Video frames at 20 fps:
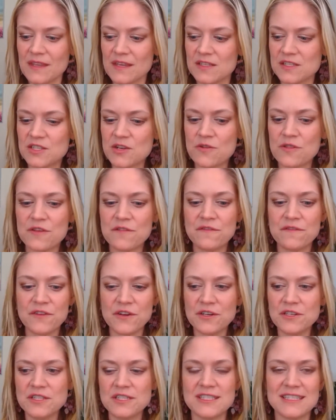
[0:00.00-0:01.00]
So the
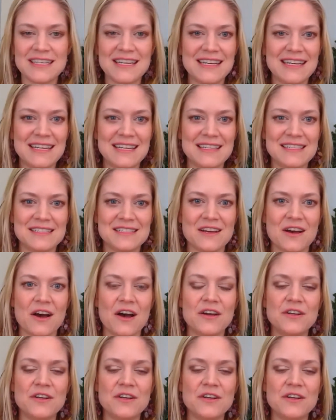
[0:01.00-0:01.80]
first is